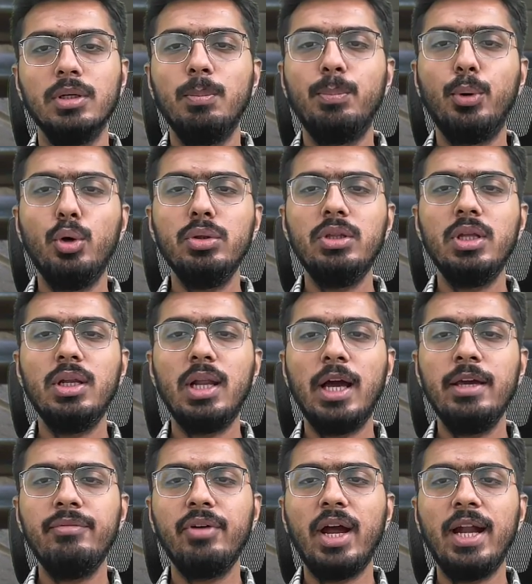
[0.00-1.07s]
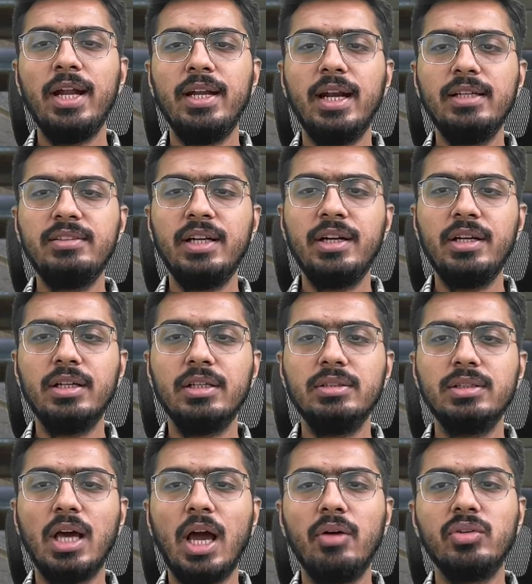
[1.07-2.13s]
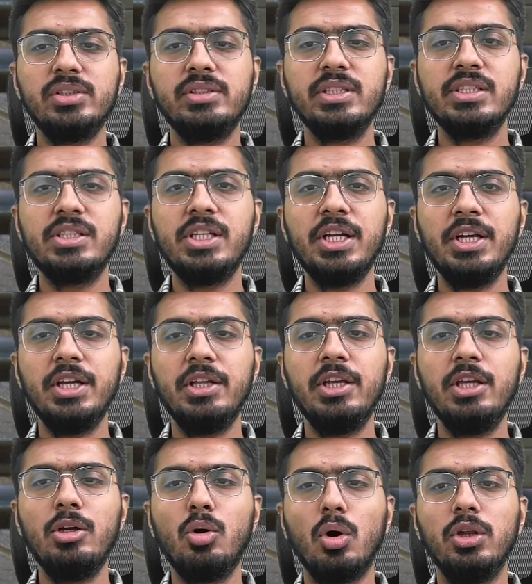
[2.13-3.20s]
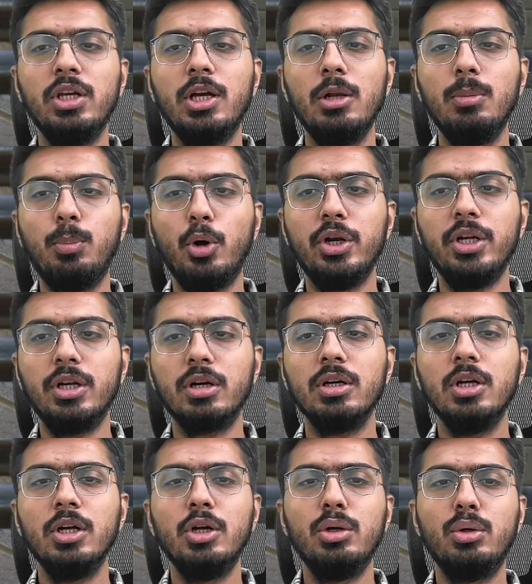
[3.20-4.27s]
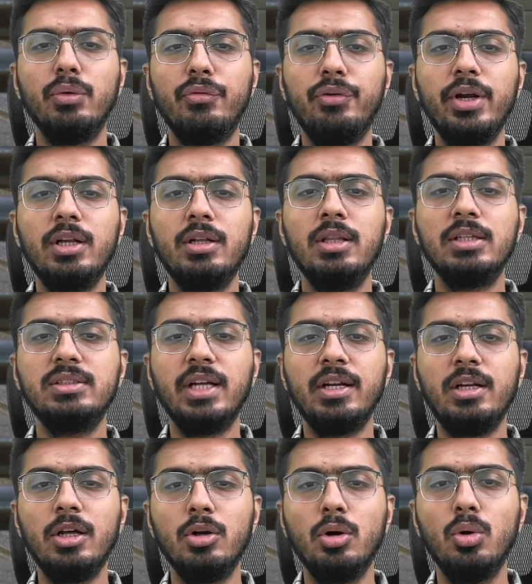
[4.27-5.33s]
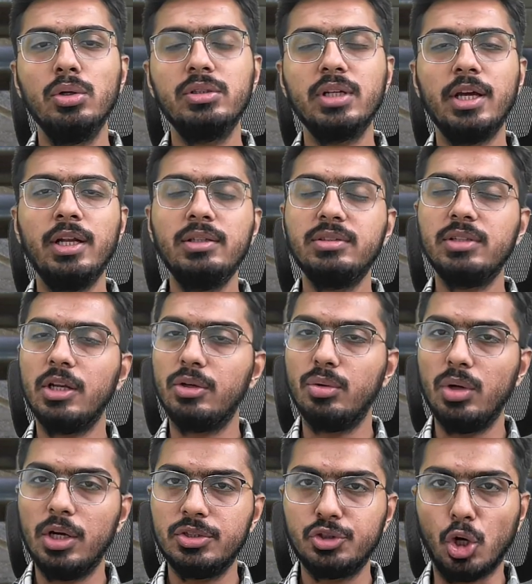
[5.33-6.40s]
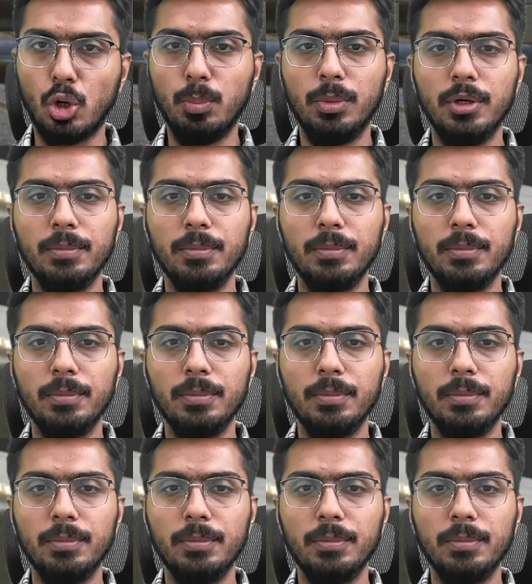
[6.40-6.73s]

Both the live and dead centers have a 60-degree conical point to fit the center holes in a circular job.